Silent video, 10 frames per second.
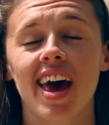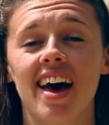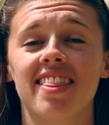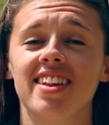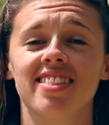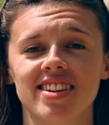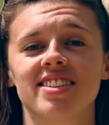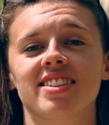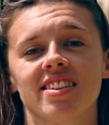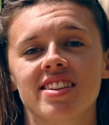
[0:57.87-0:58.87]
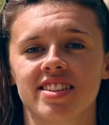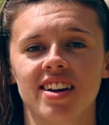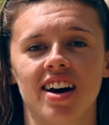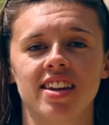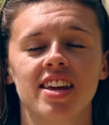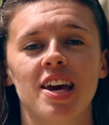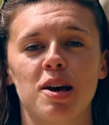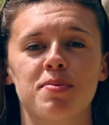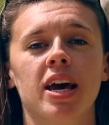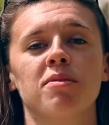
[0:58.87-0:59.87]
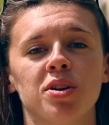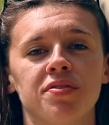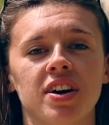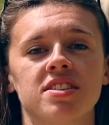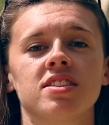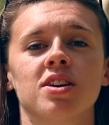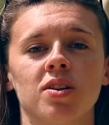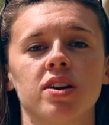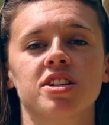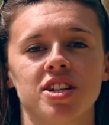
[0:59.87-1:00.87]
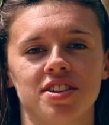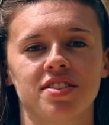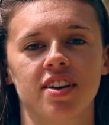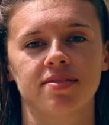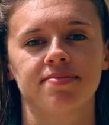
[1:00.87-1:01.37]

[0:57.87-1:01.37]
and then in 1999, it became University College Chichester.